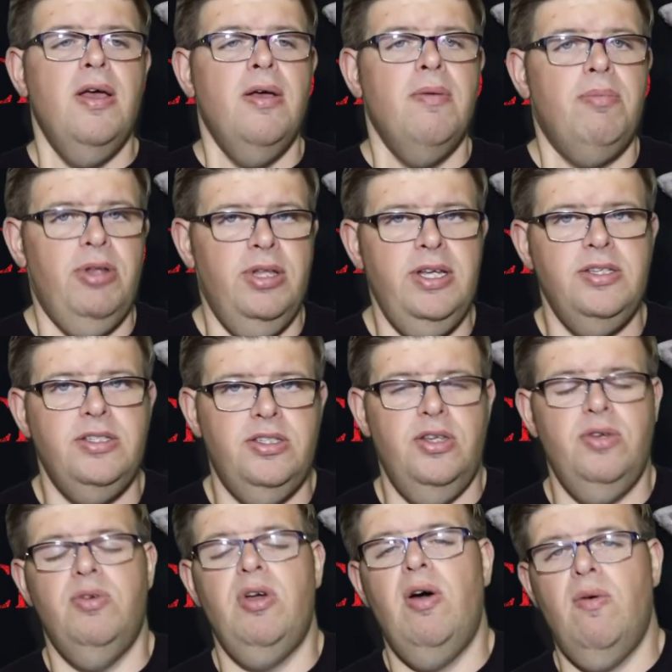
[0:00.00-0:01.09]
please
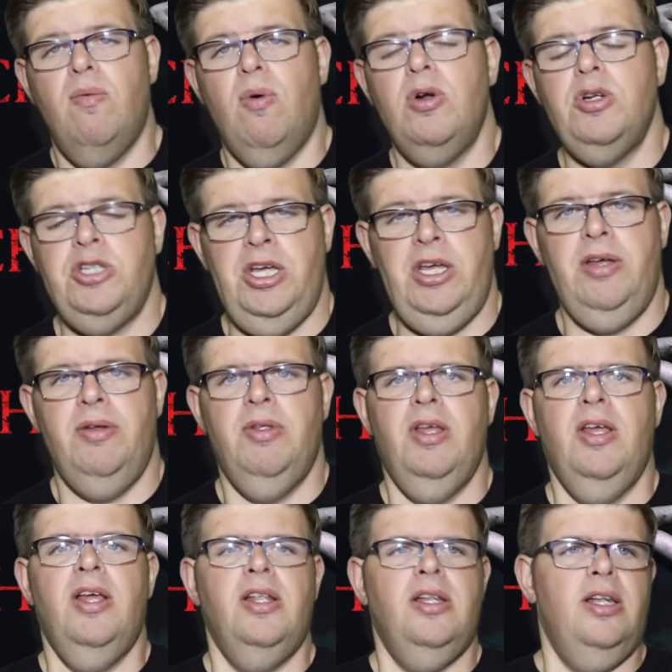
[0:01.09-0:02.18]
do go and watch it.
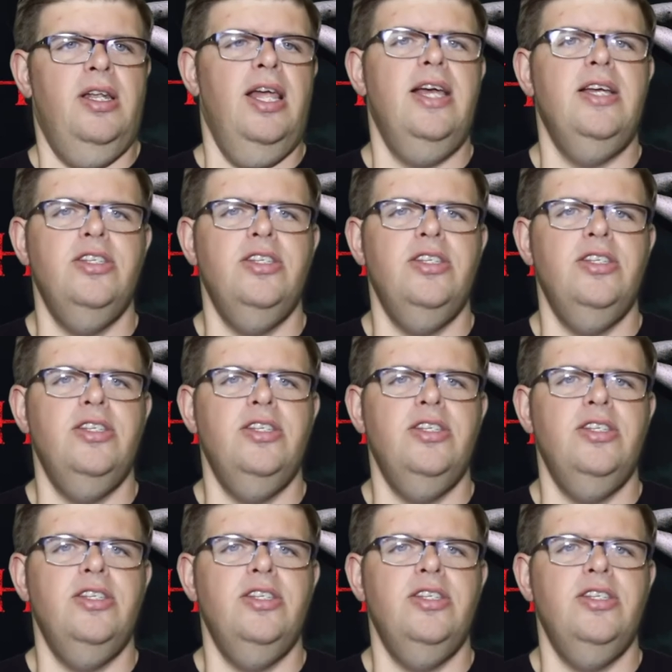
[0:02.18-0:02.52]
Let